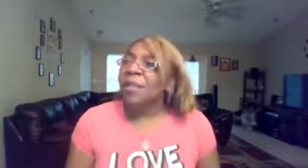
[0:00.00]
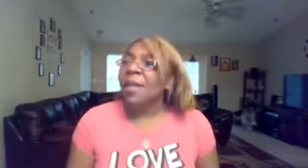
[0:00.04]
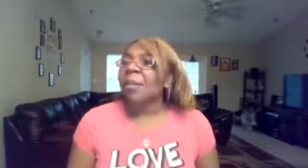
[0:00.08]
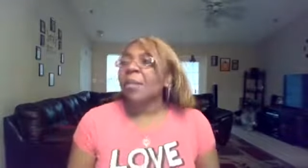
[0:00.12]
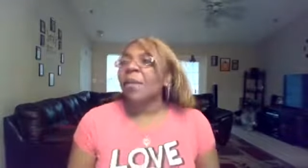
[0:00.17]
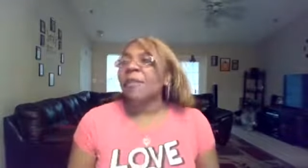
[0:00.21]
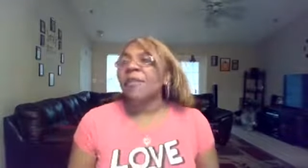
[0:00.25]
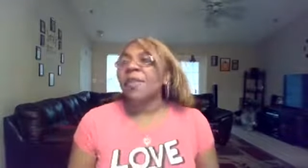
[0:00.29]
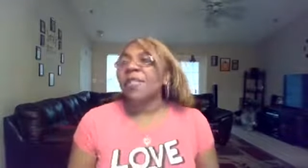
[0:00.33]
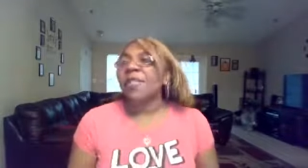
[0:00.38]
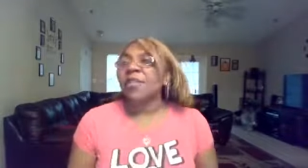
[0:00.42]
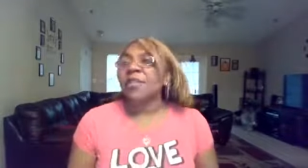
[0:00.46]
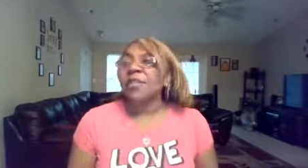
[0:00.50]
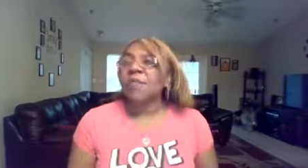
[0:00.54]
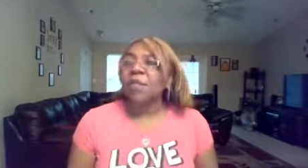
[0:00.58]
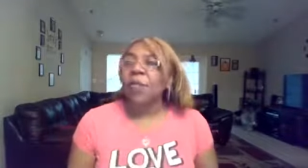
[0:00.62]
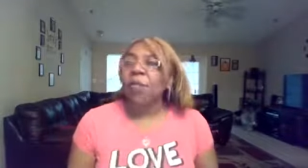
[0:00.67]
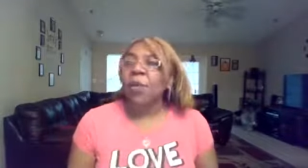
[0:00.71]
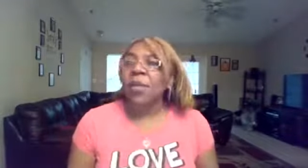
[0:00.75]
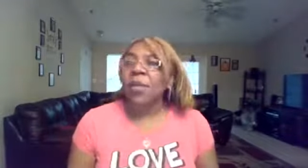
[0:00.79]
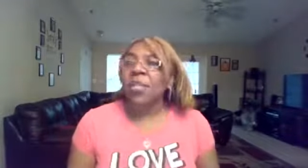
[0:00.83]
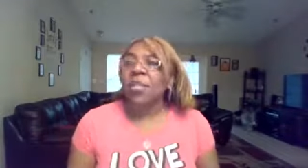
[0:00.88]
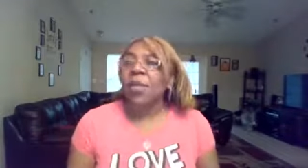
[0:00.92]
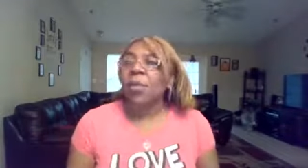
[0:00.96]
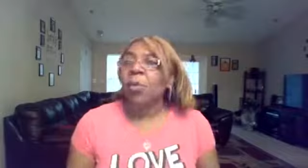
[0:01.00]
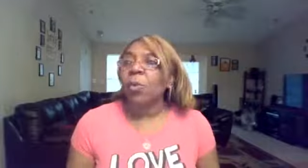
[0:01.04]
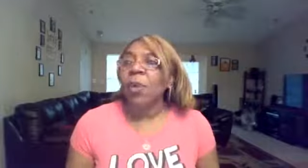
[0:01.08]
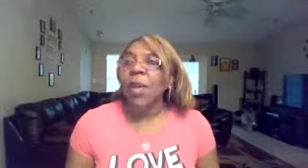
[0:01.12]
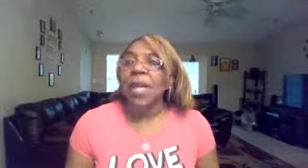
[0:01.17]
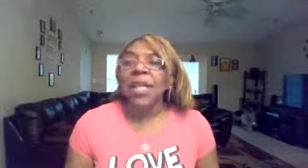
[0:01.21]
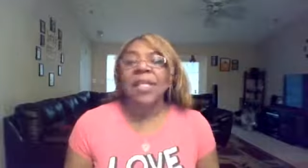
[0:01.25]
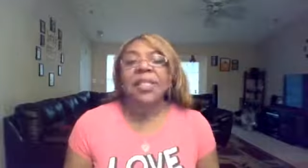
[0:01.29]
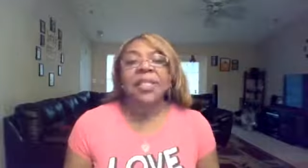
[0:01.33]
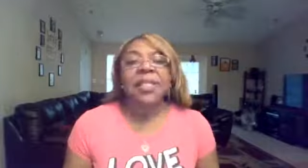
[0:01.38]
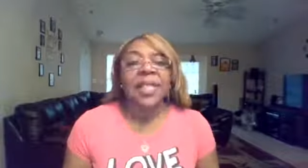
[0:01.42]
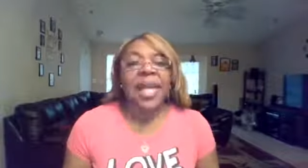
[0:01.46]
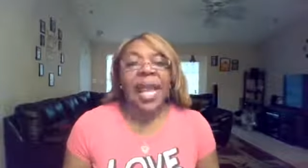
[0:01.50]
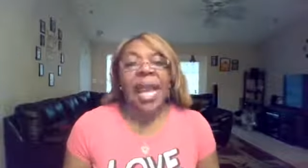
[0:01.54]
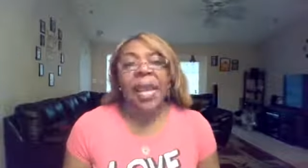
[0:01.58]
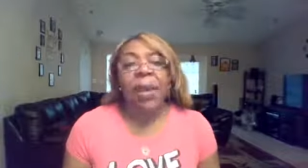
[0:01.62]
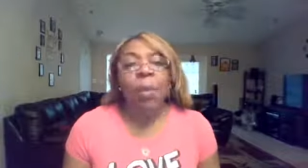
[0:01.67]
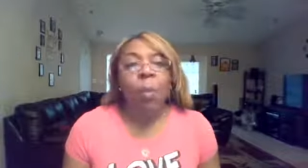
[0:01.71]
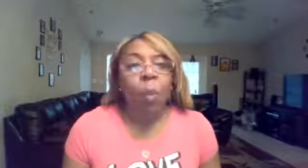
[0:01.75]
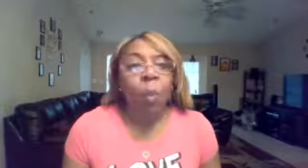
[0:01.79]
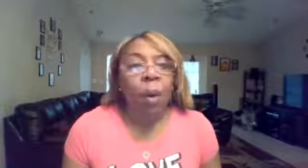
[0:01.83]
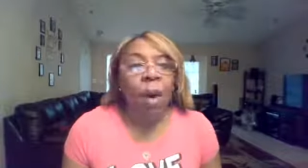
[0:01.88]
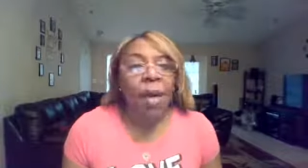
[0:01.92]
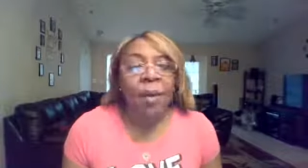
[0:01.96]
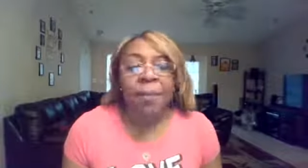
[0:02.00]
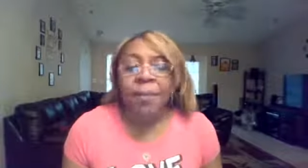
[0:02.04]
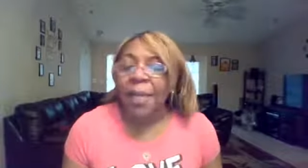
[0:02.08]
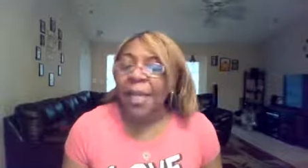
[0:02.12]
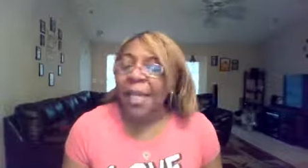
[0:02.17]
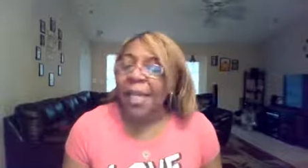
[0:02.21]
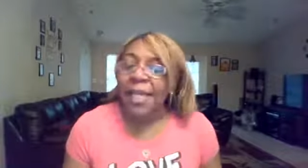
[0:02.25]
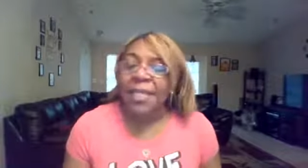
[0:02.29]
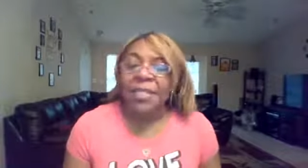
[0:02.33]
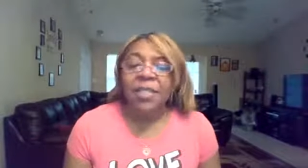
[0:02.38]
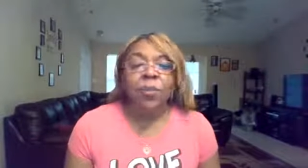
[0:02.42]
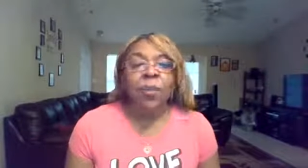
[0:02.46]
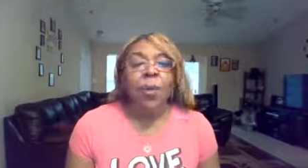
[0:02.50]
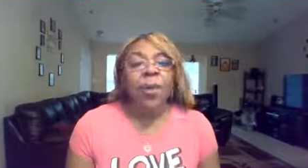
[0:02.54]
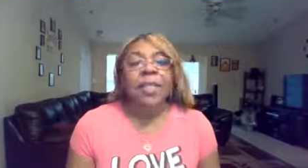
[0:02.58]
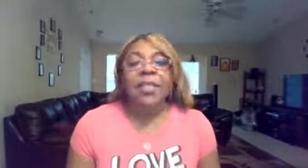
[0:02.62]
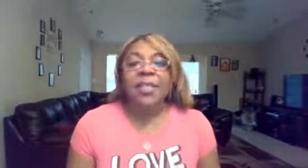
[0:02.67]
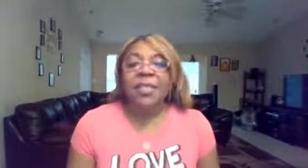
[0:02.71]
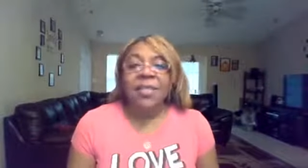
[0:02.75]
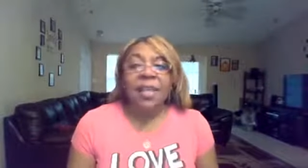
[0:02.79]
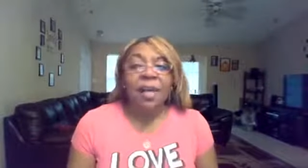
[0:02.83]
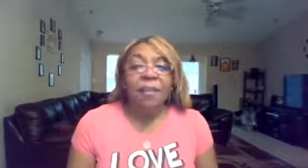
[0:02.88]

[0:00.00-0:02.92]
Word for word: Some of us are fortunate we can take one, but guess what?